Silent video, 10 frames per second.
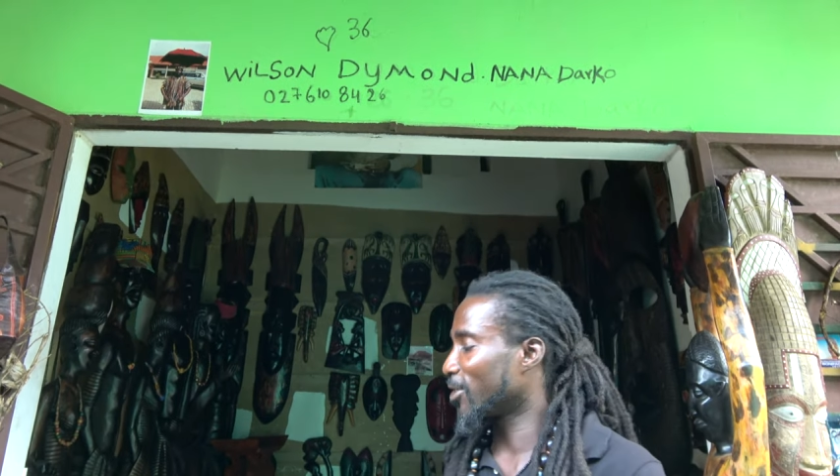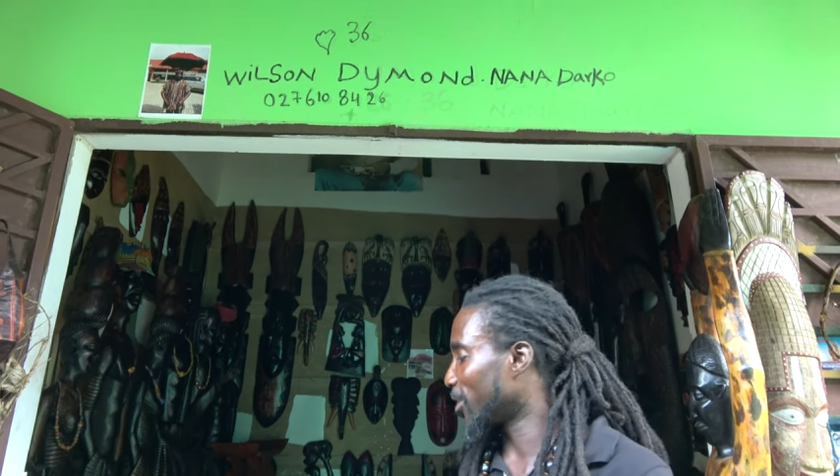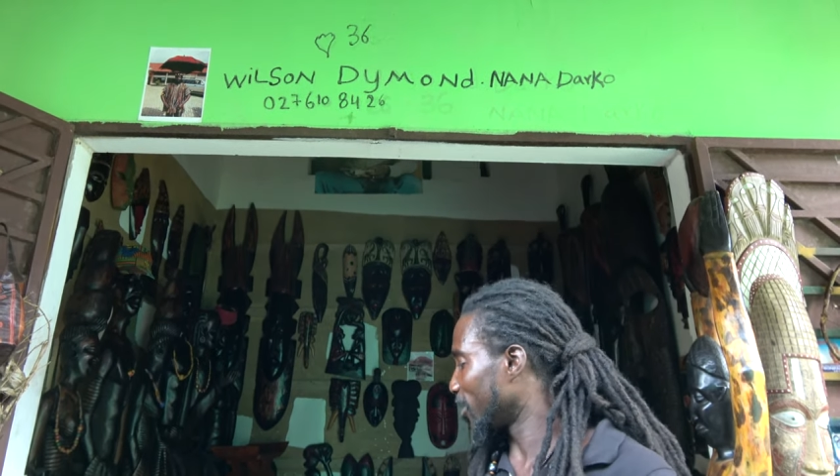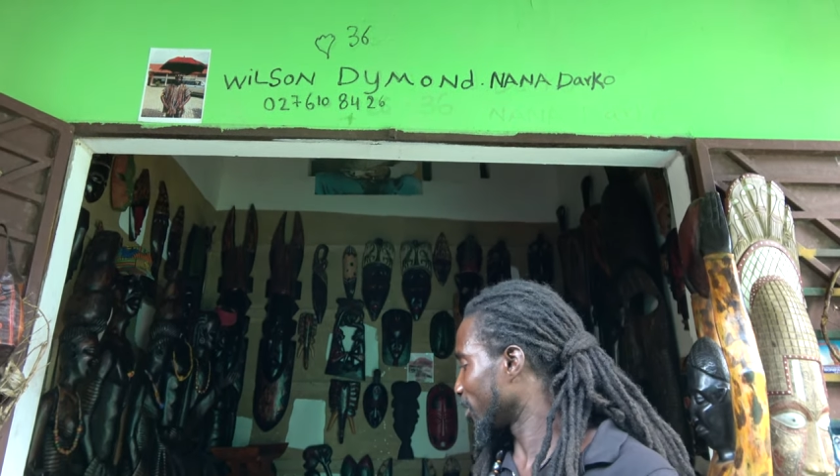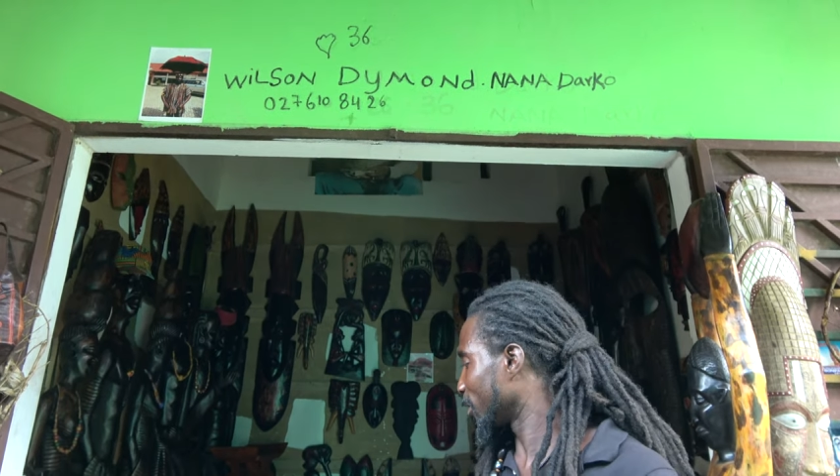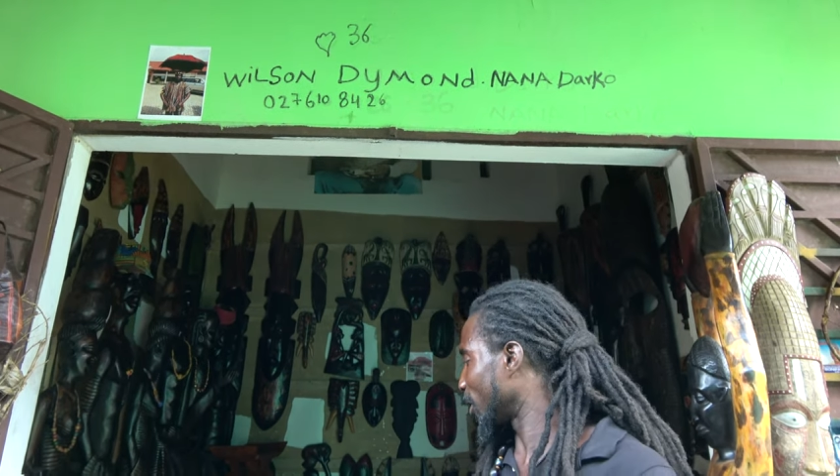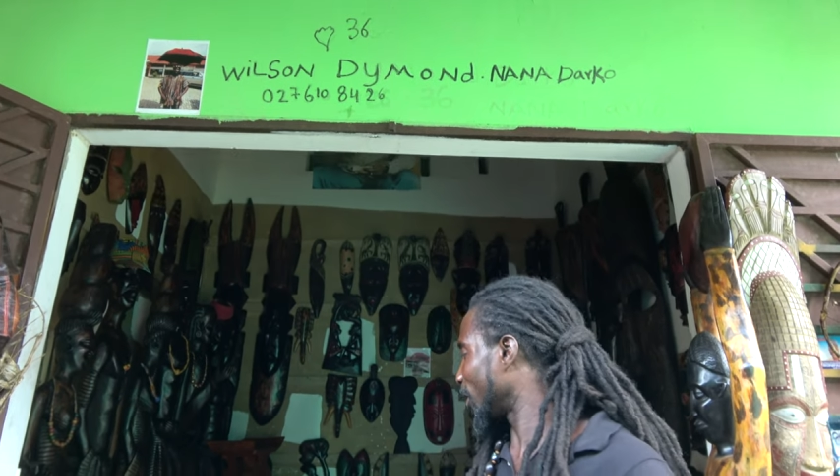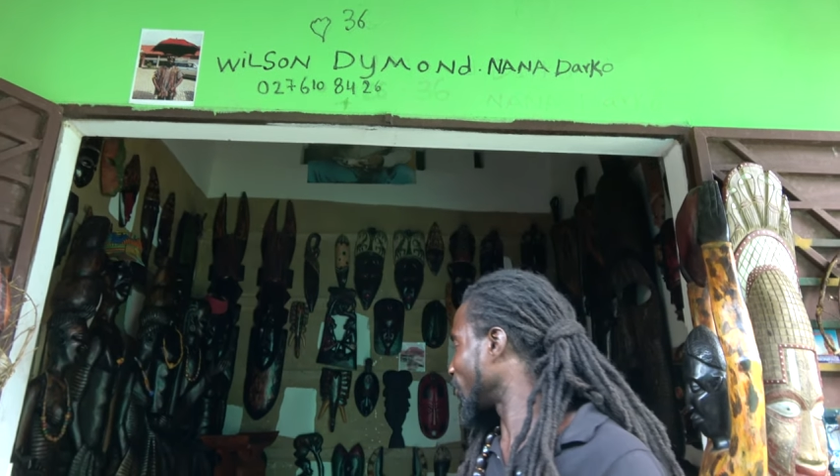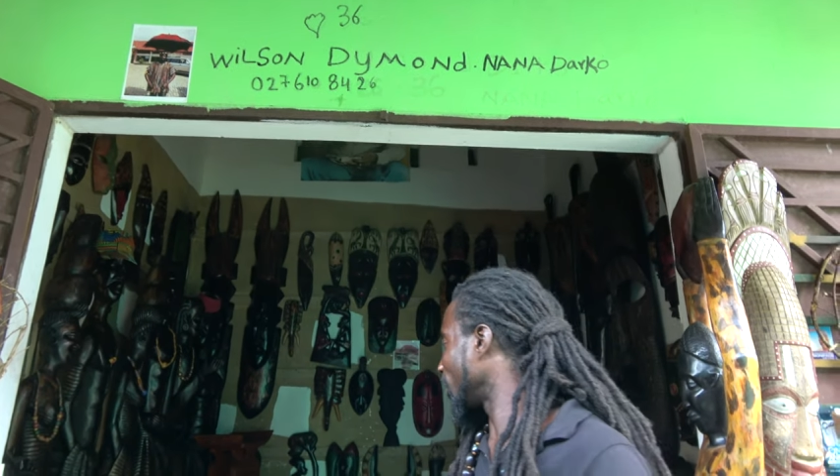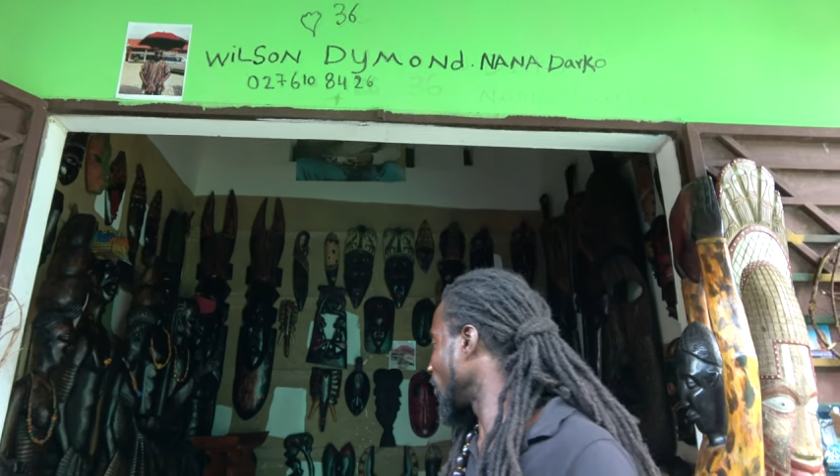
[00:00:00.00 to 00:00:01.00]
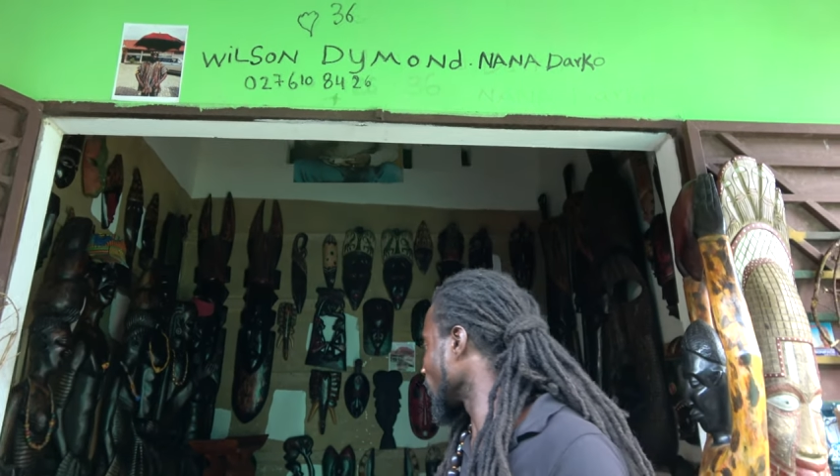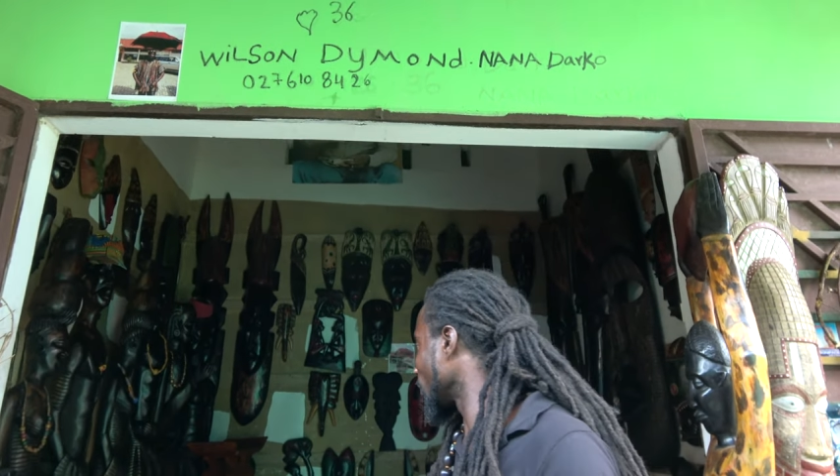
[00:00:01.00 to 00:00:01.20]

uh, I have a lot